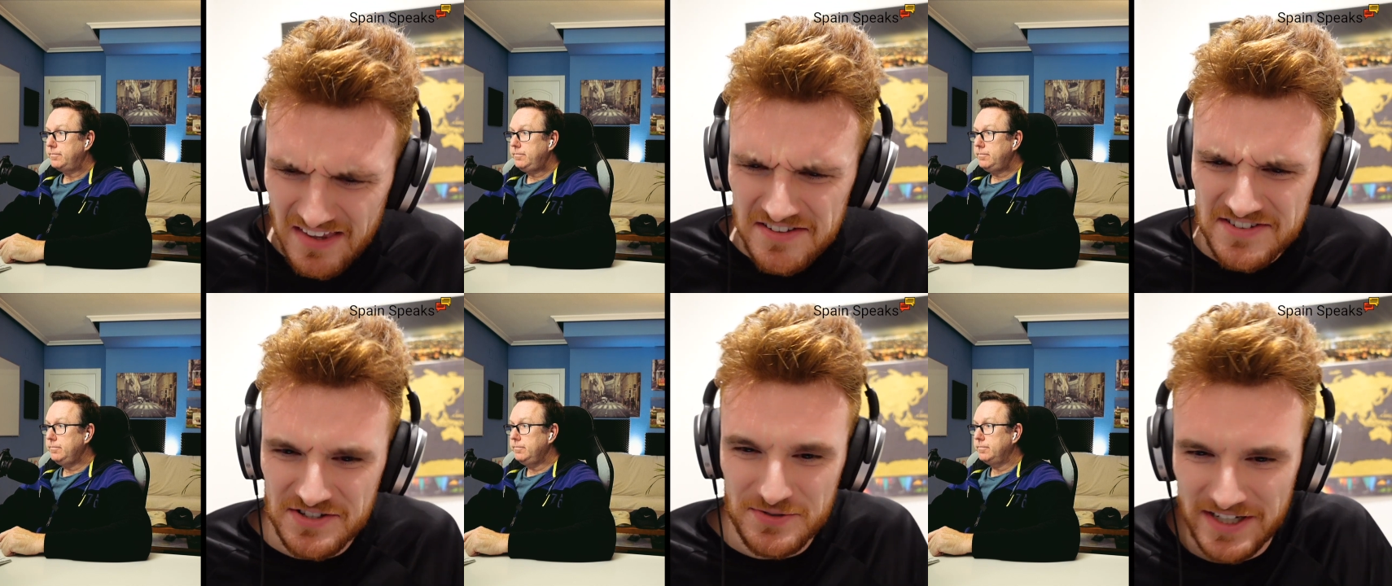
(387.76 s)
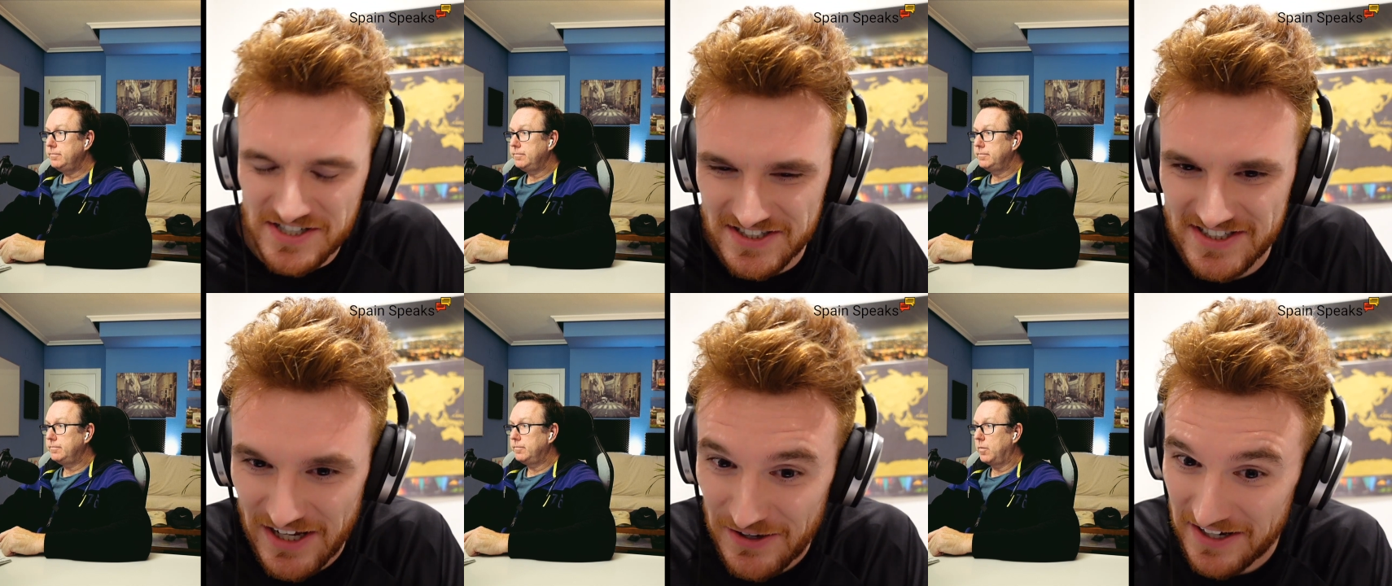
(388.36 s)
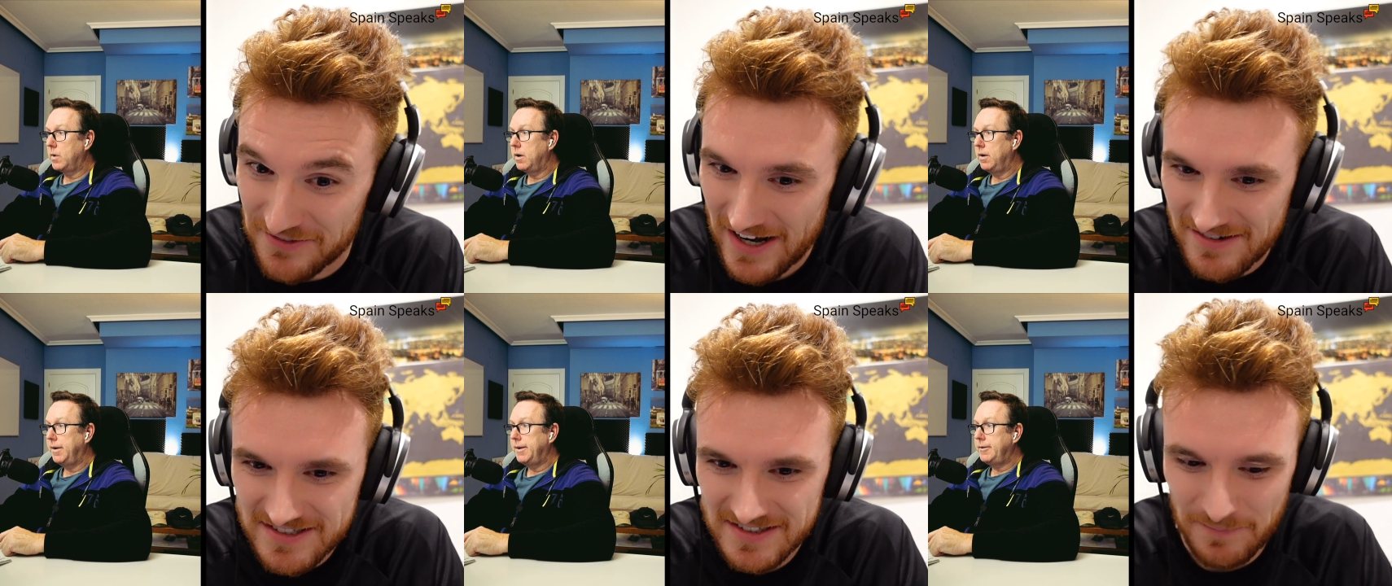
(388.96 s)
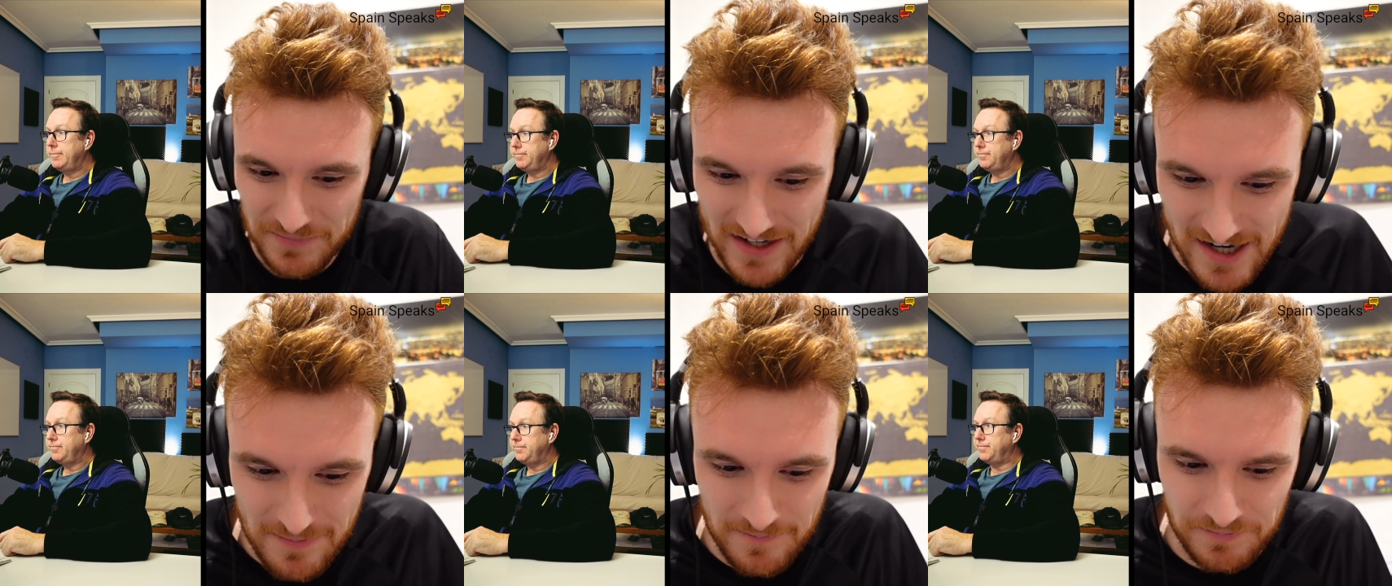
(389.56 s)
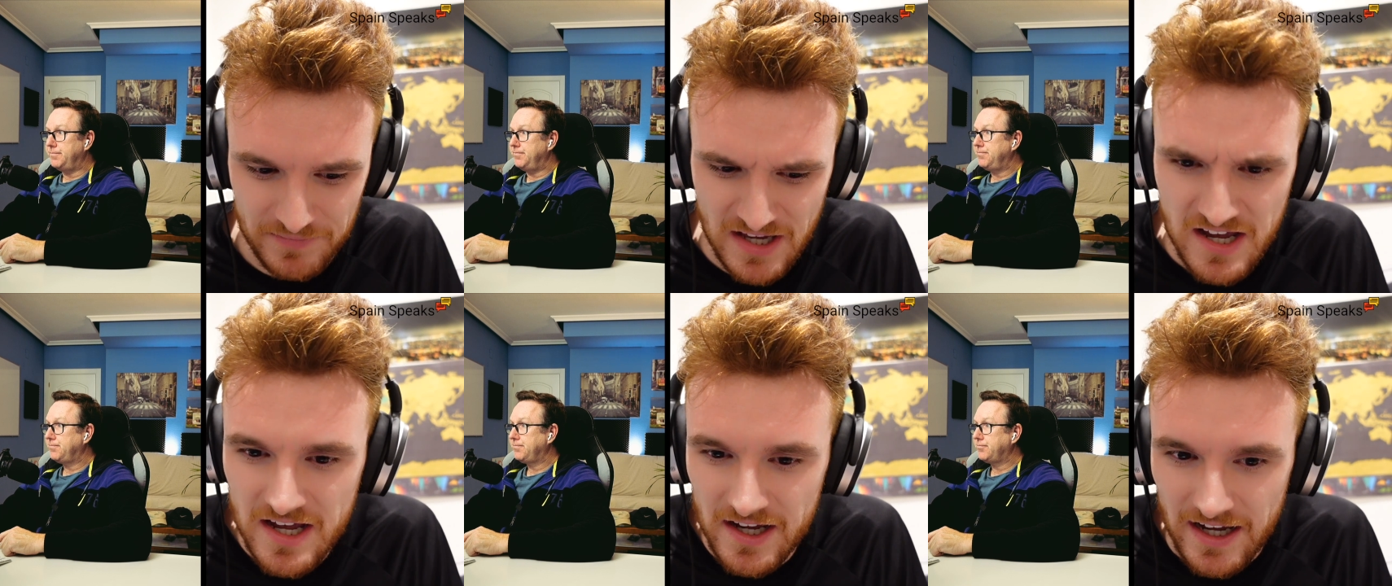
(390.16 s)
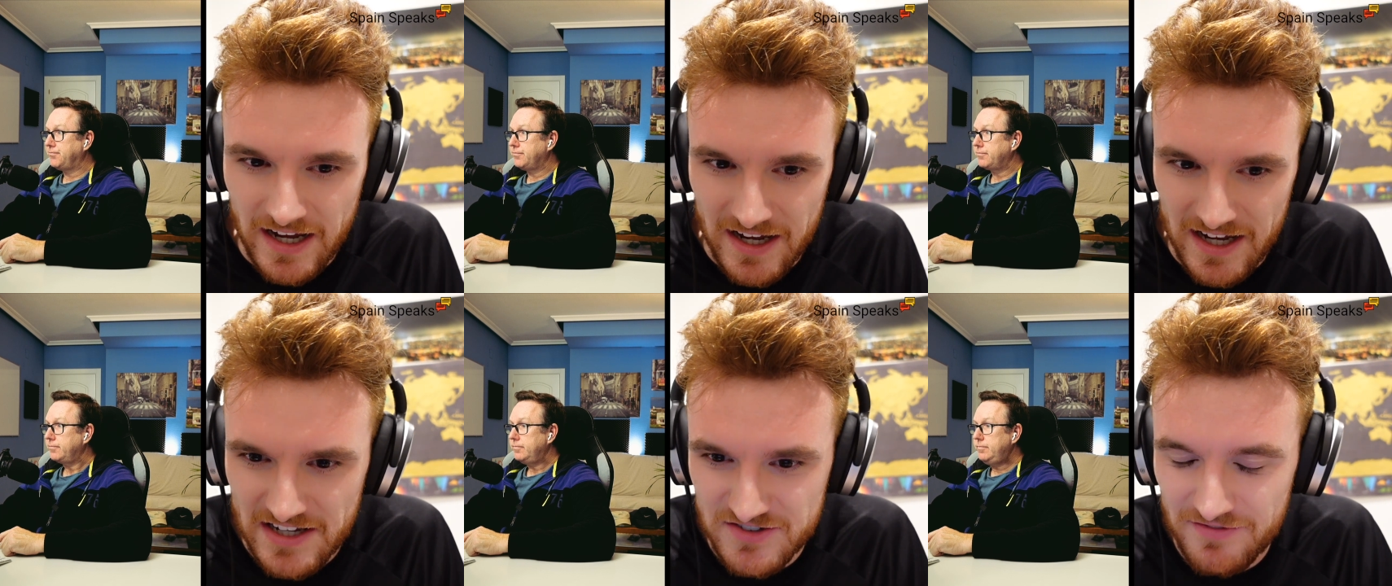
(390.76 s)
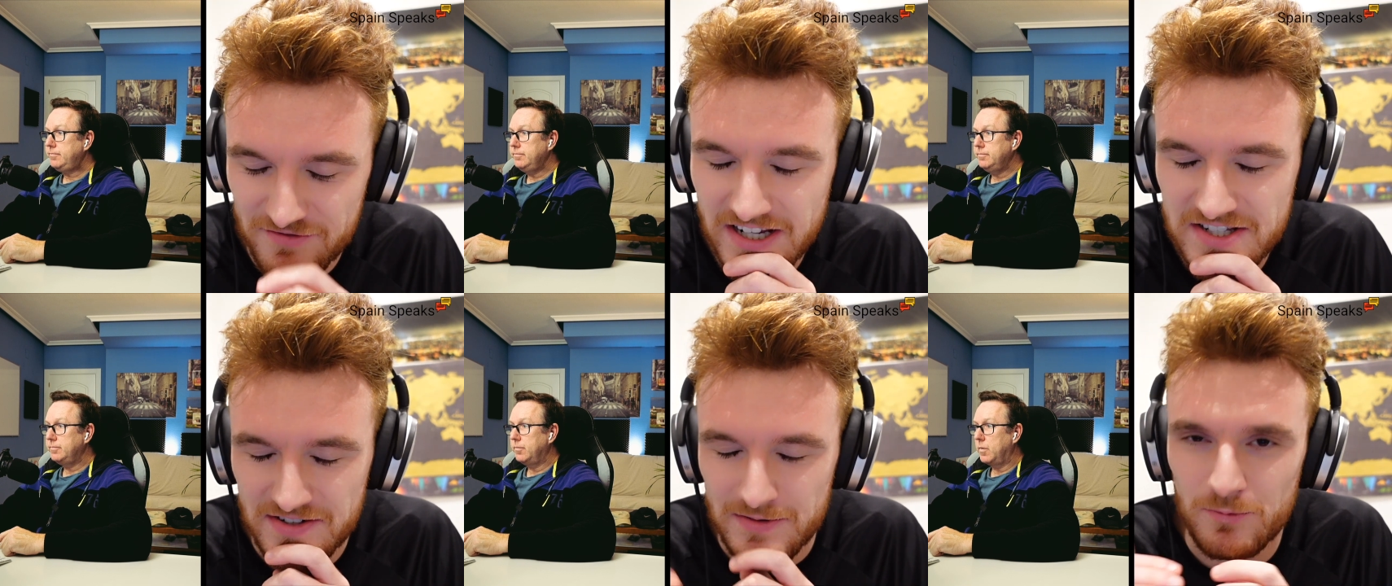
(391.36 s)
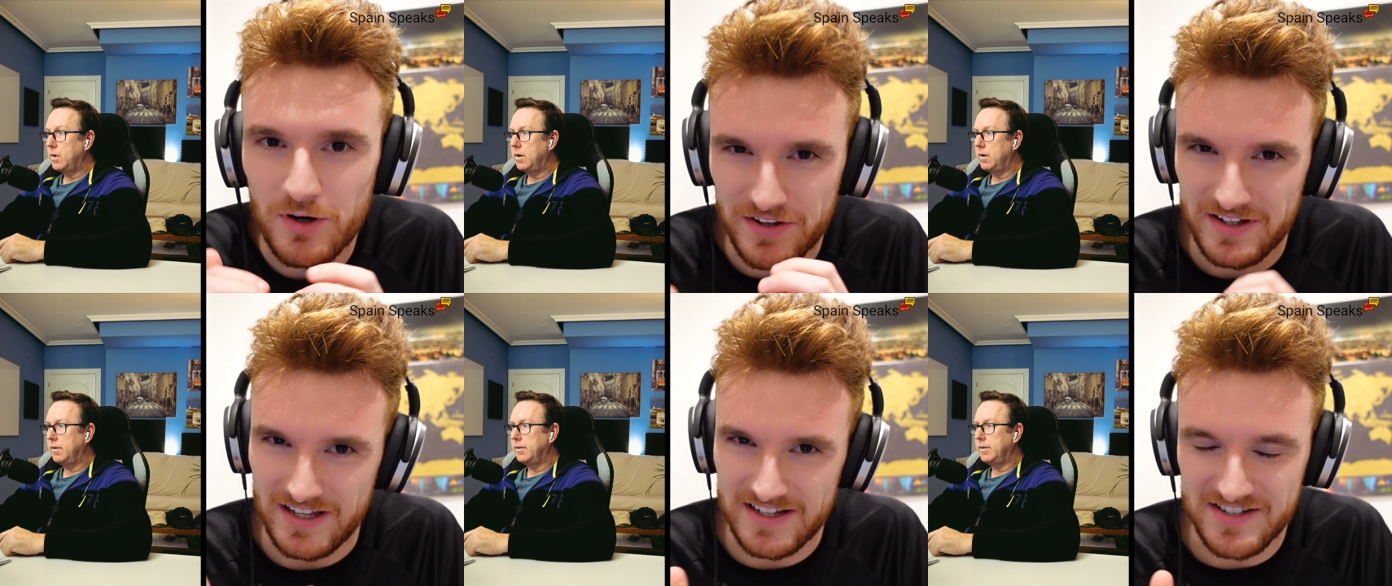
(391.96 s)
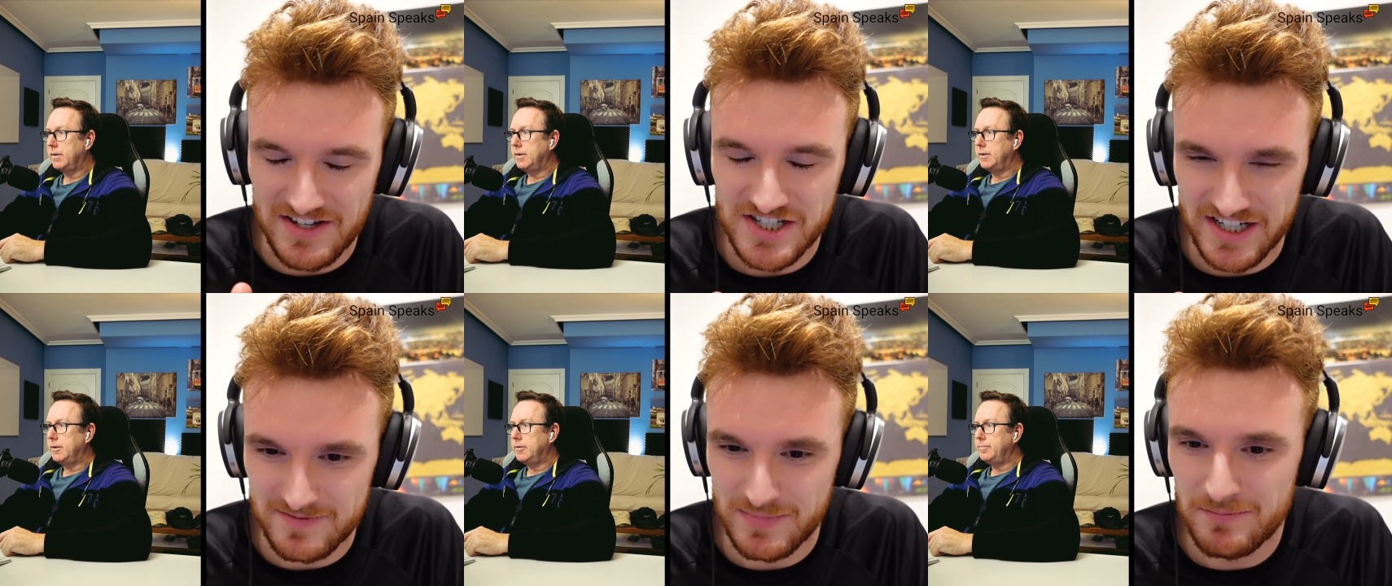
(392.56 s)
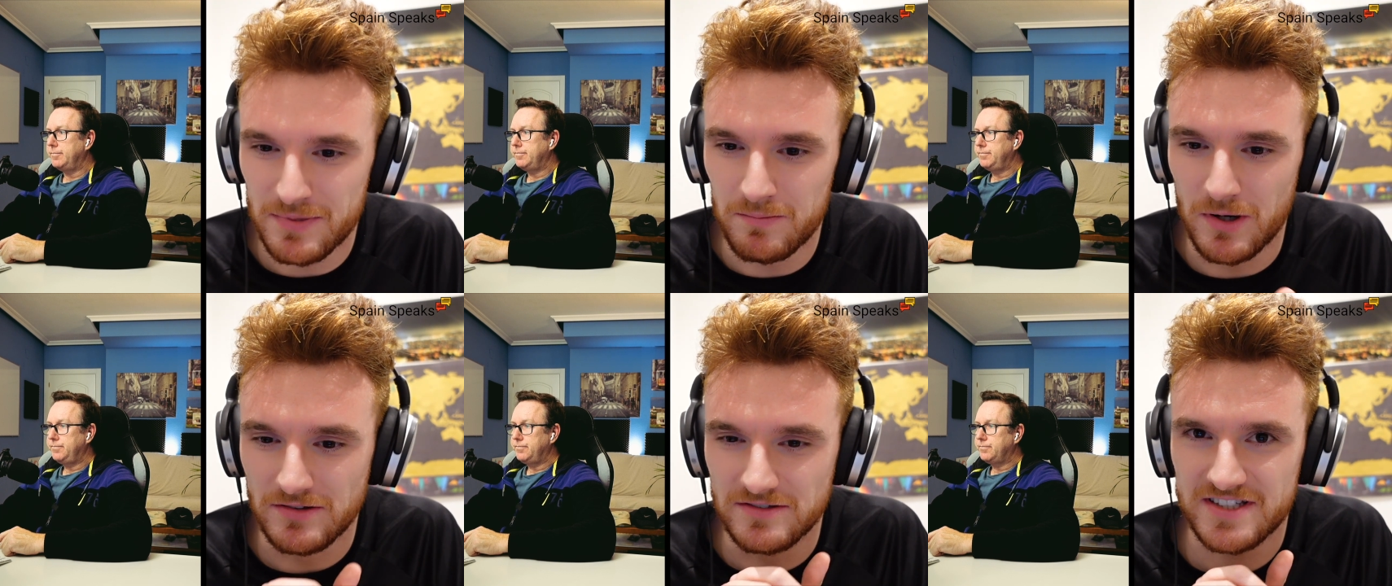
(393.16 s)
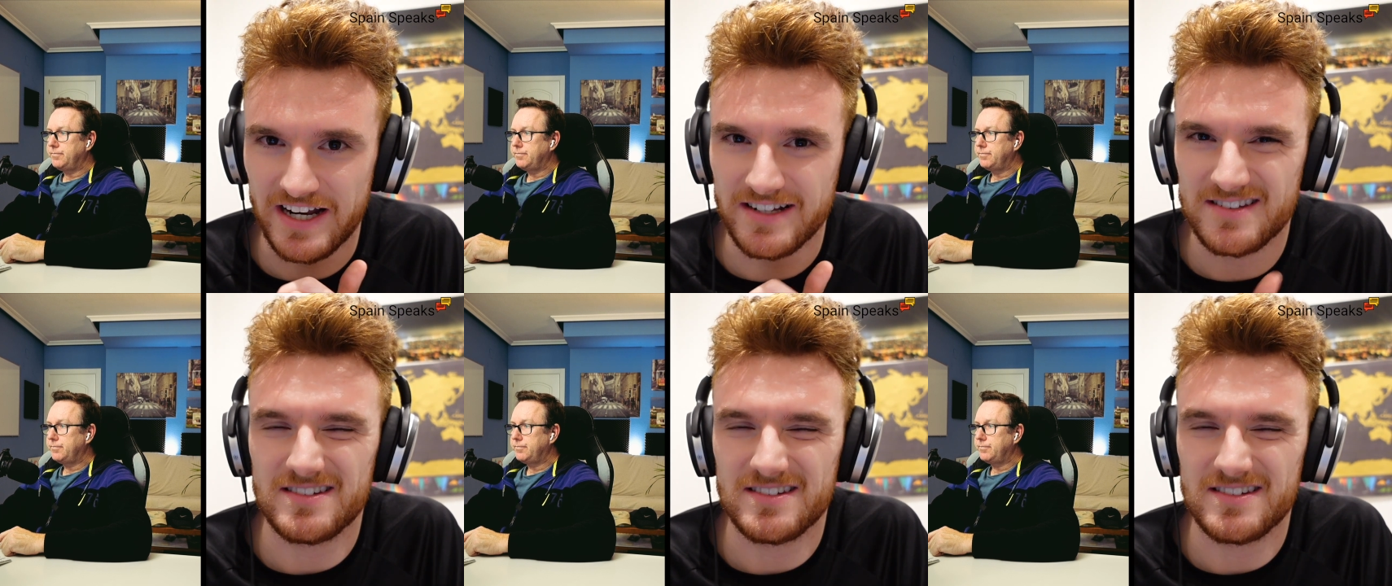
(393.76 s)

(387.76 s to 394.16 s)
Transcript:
Speaker 1: situation to get your head around. Um, so I've read what essentially has been proposed, and it